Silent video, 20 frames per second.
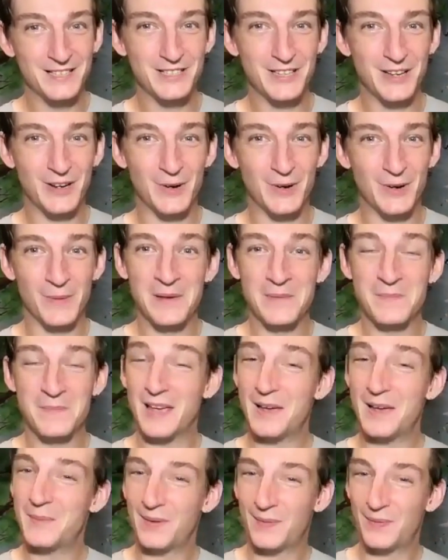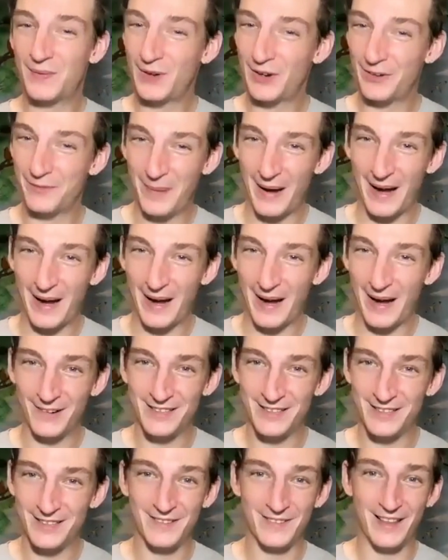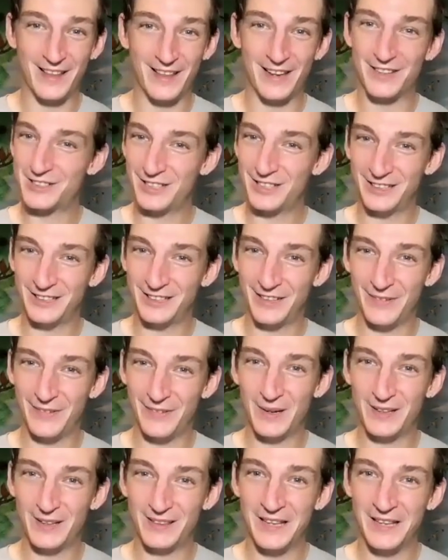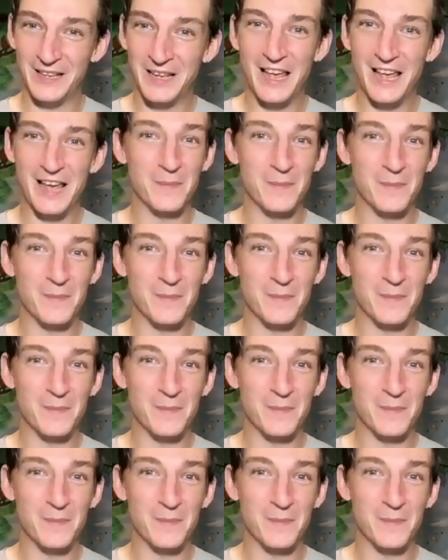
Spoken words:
So maybe if you have parents that you're still living with,